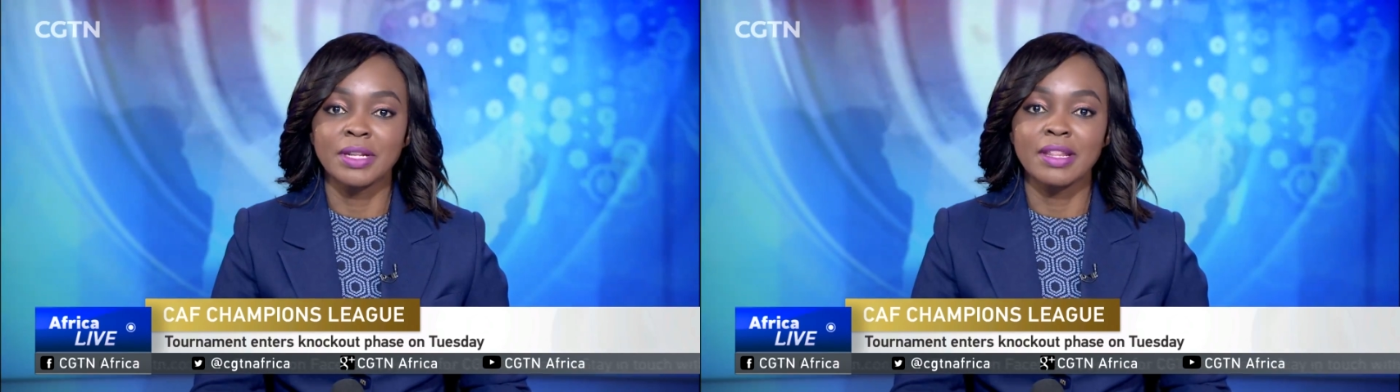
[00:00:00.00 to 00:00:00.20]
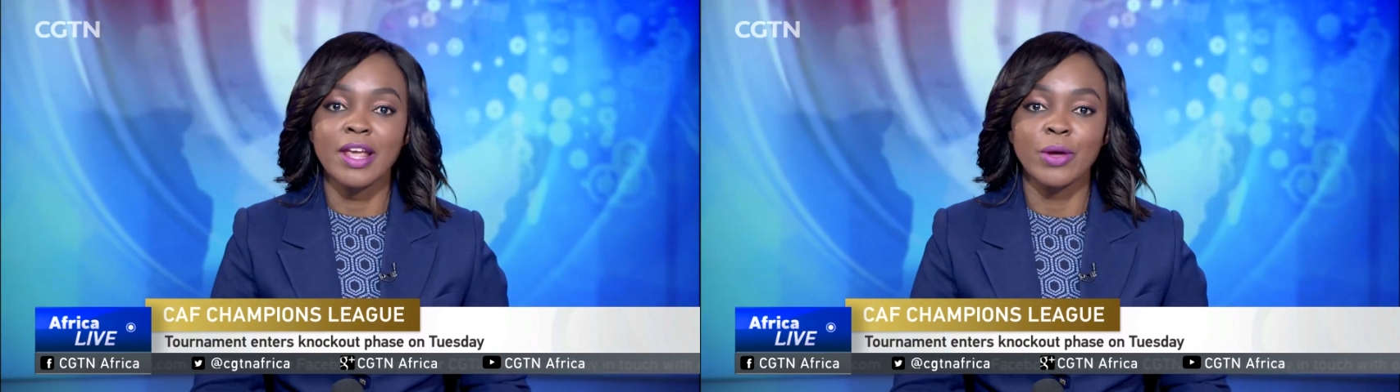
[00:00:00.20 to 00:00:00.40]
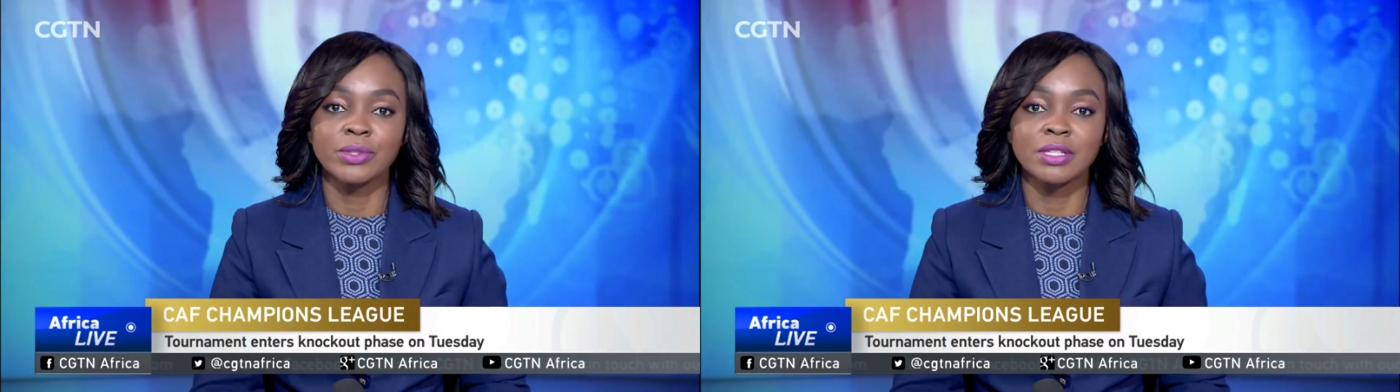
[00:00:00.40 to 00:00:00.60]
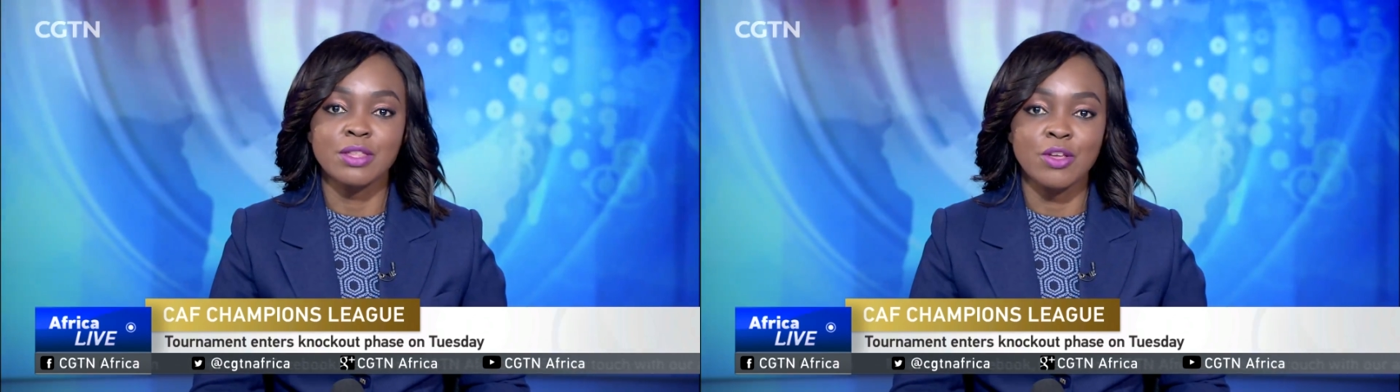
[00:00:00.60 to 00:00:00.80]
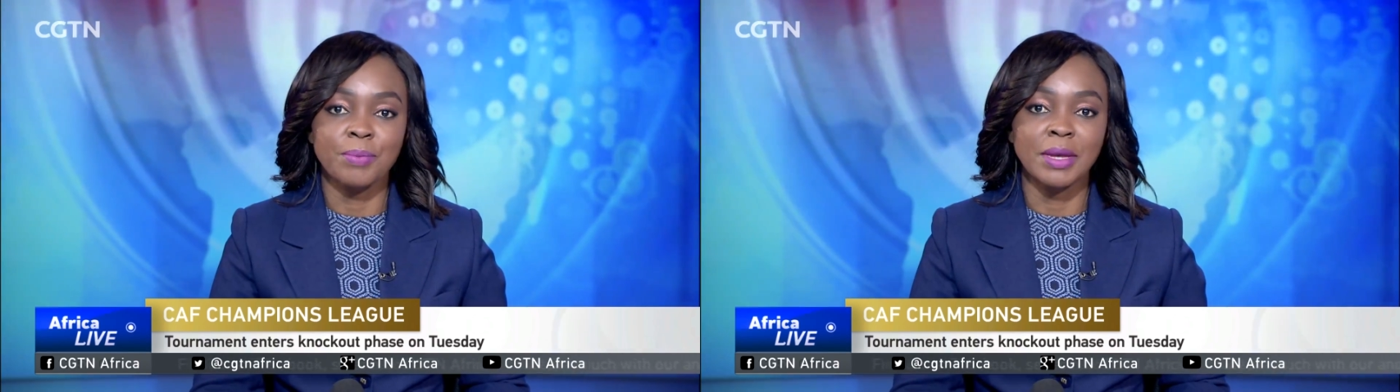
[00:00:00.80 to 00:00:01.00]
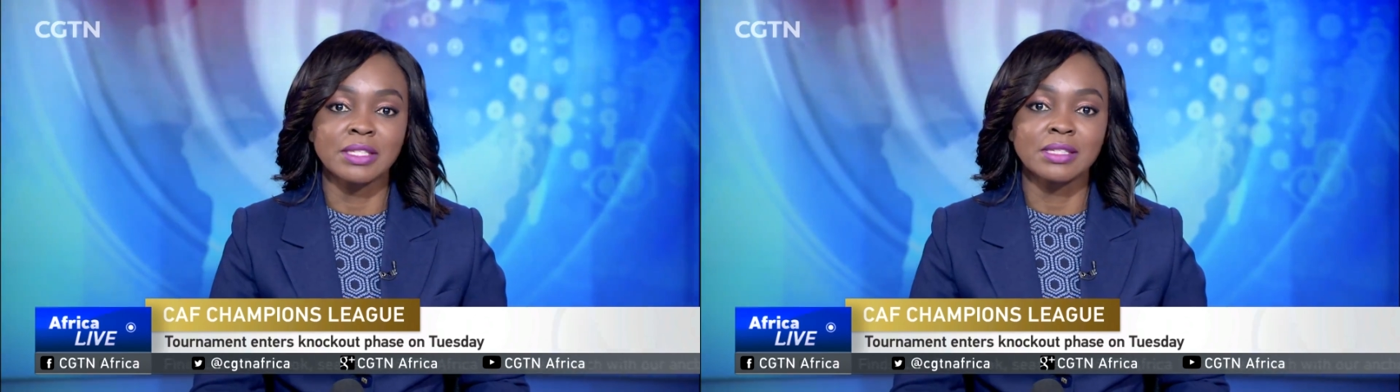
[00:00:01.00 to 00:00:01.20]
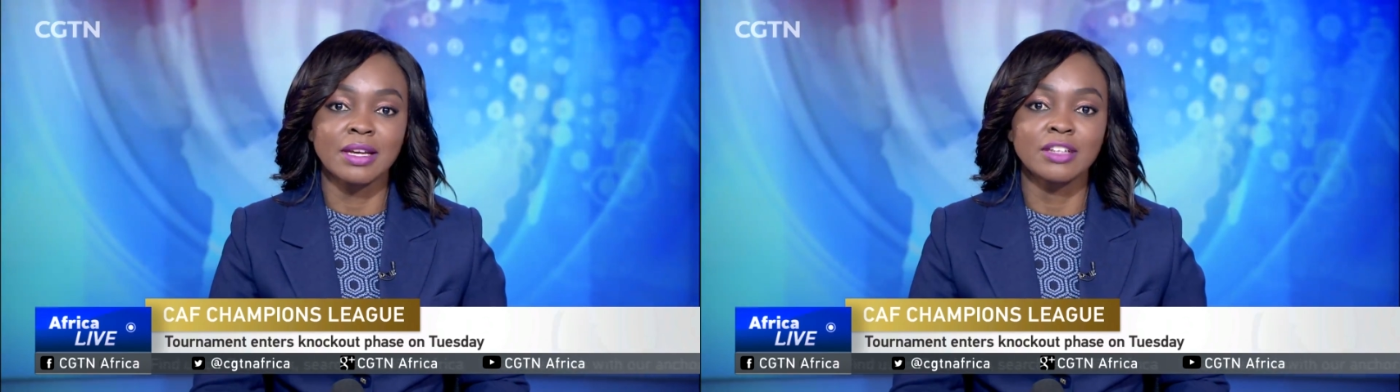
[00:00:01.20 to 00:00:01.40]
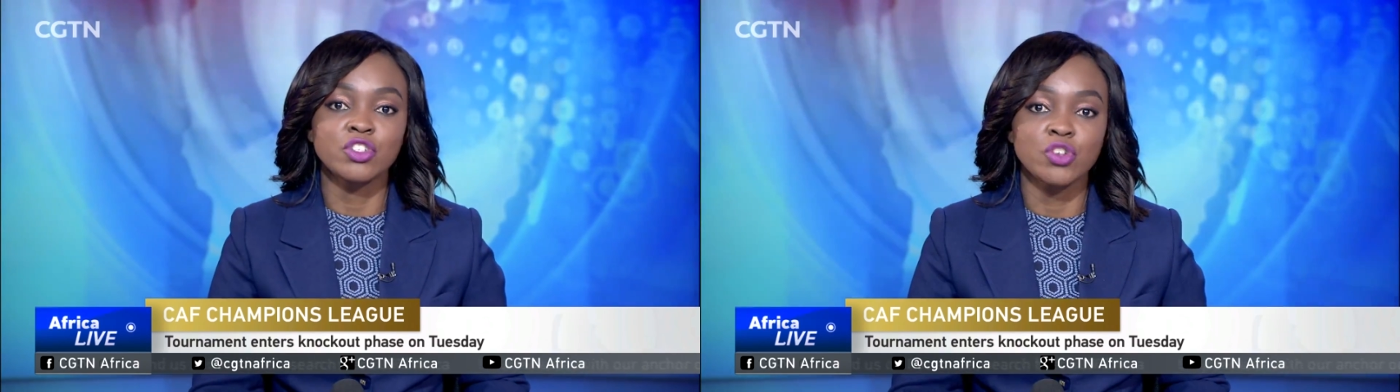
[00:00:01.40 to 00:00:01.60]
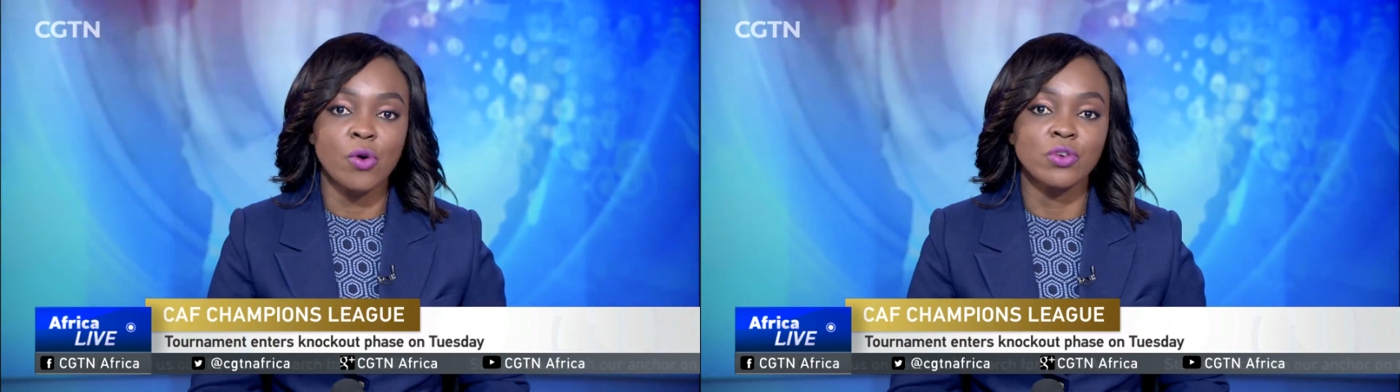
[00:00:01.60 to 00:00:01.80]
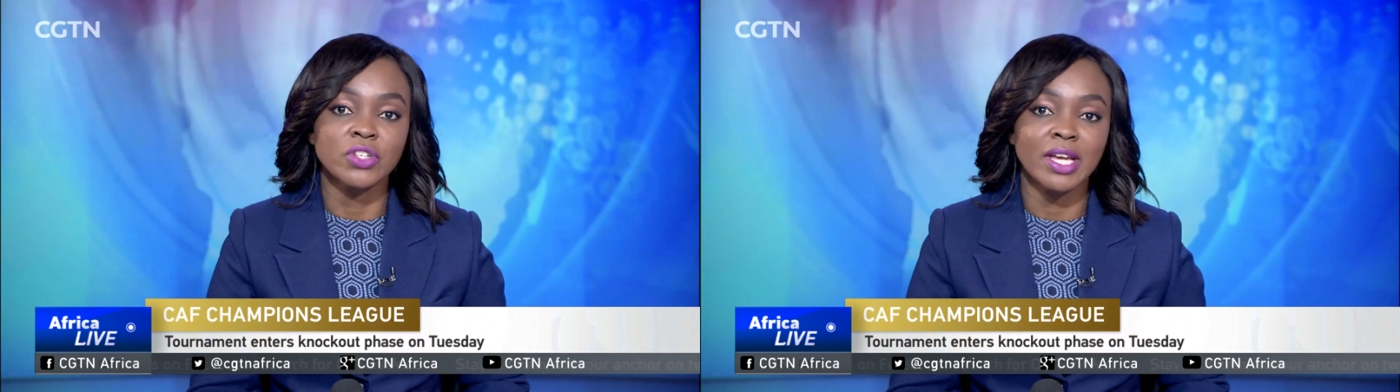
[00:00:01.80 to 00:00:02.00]
when they host Ethiopia's St.
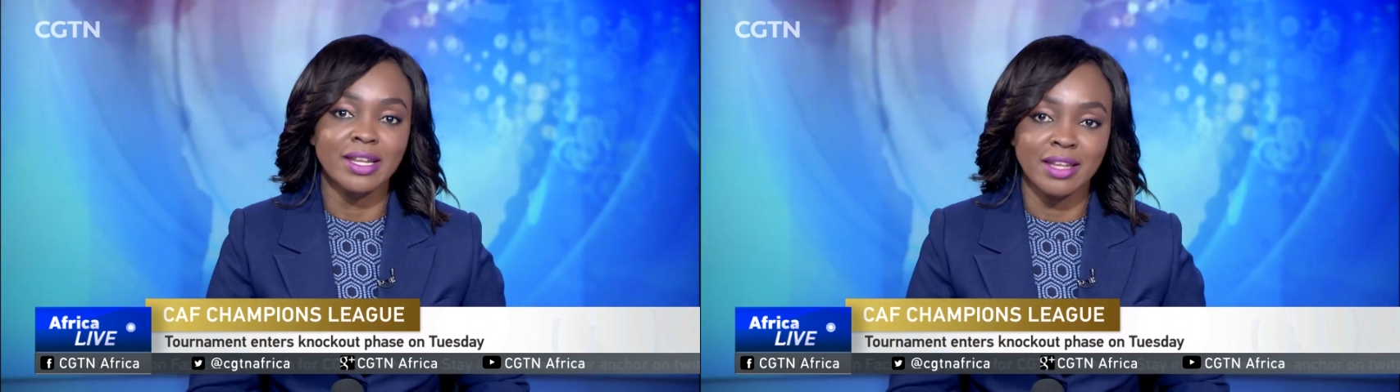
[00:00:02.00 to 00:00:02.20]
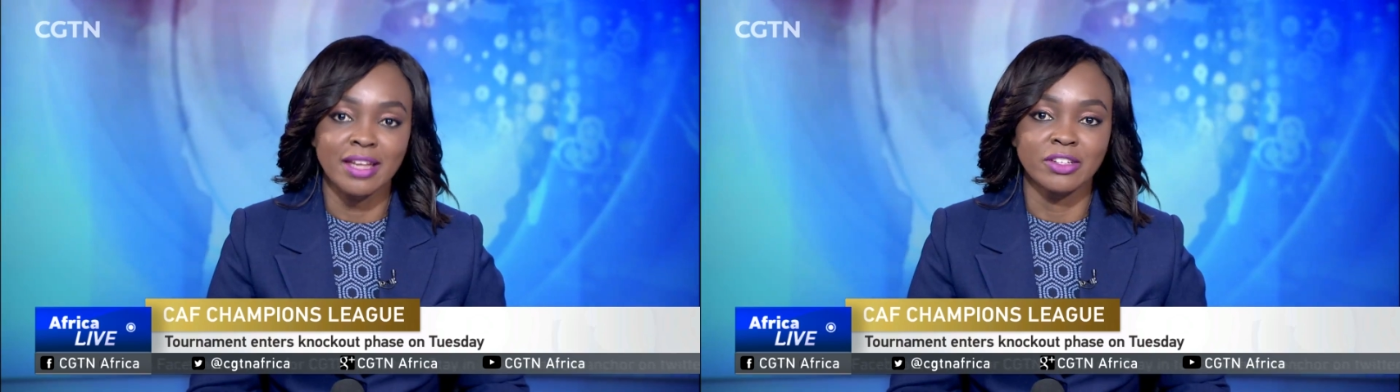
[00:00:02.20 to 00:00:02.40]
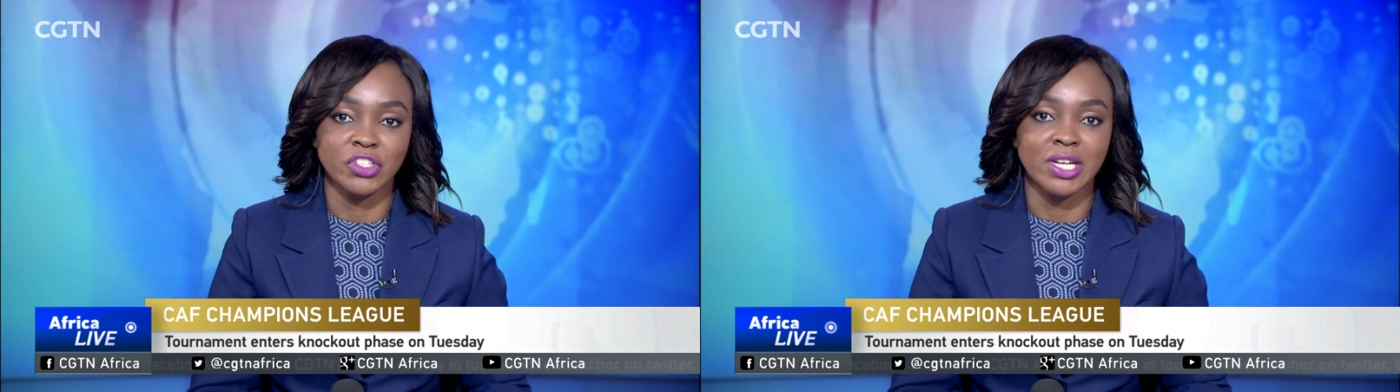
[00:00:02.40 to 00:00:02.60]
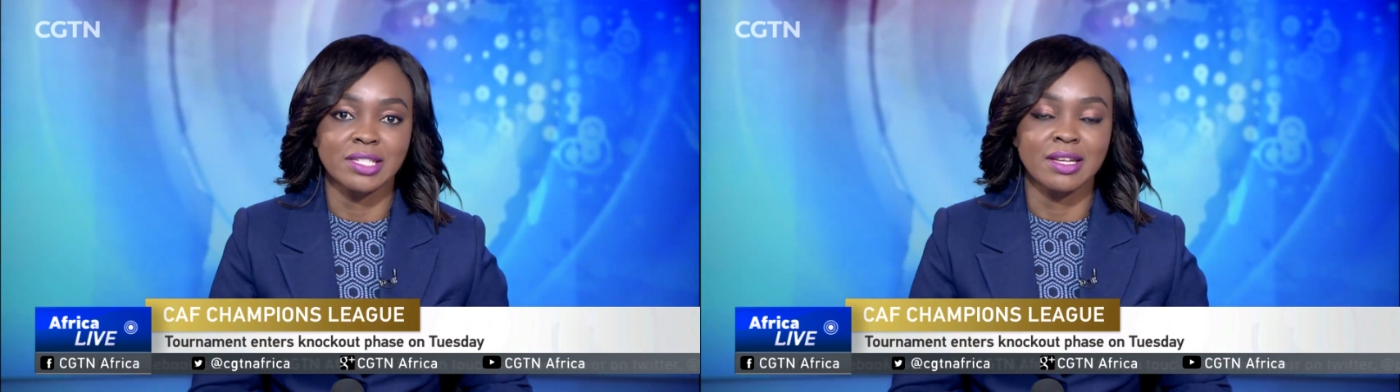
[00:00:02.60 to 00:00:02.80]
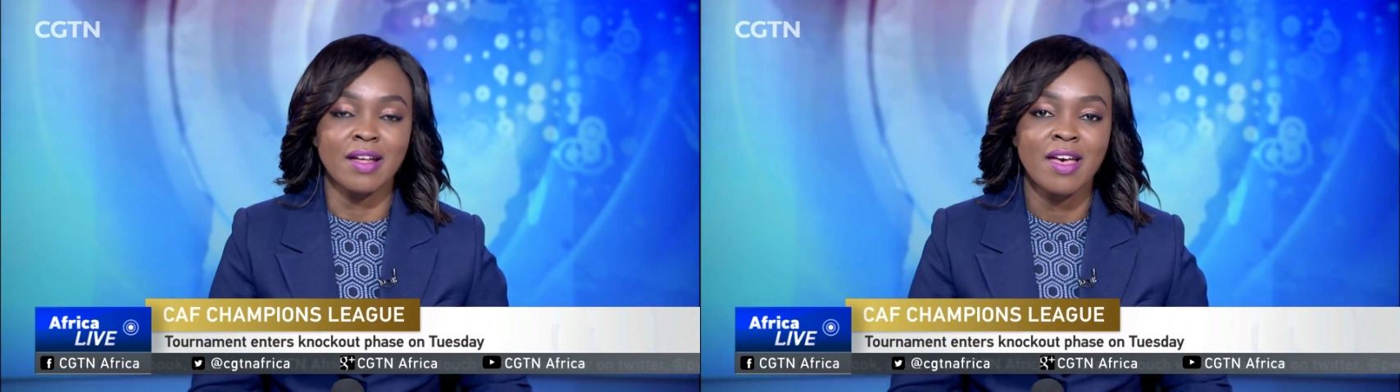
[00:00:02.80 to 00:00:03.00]
George in Kinshasa.